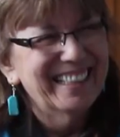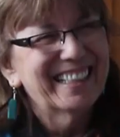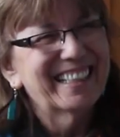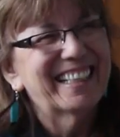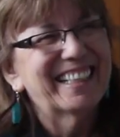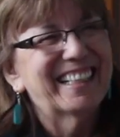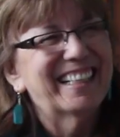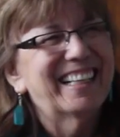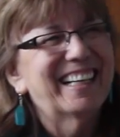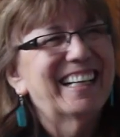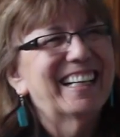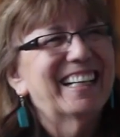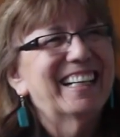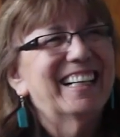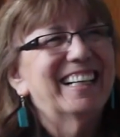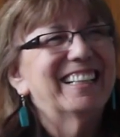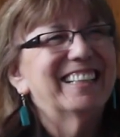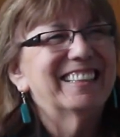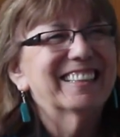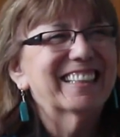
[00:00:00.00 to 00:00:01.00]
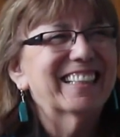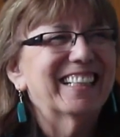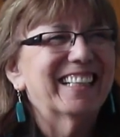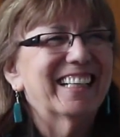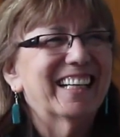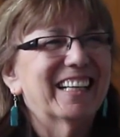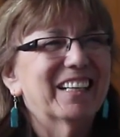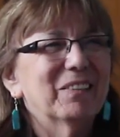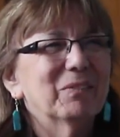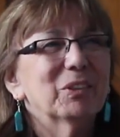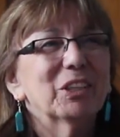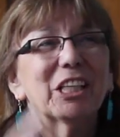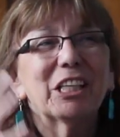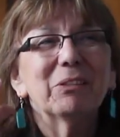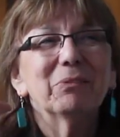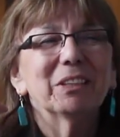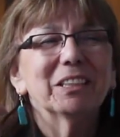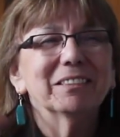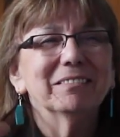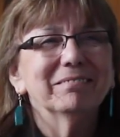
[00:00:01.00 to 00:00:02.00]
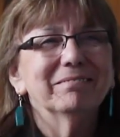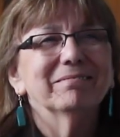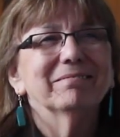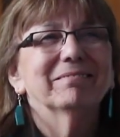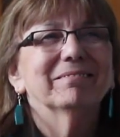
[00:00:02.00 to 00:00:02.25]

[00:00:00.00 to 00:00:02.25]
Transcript: Yeah. Okay. Leewin.